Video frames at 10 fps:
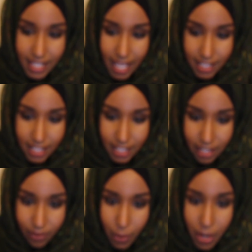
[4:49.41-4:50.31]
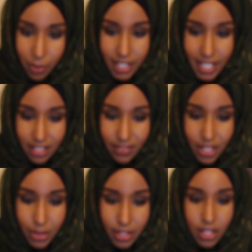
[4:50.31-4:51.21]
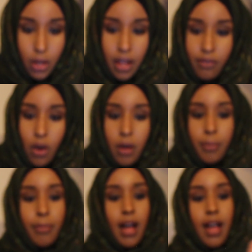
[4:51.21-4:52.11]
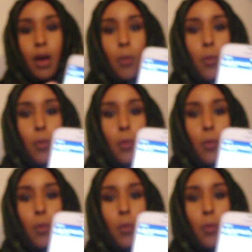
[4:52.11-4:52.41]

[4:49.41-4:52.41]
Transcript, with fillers: that's going to give away what the next videos are. So I've got my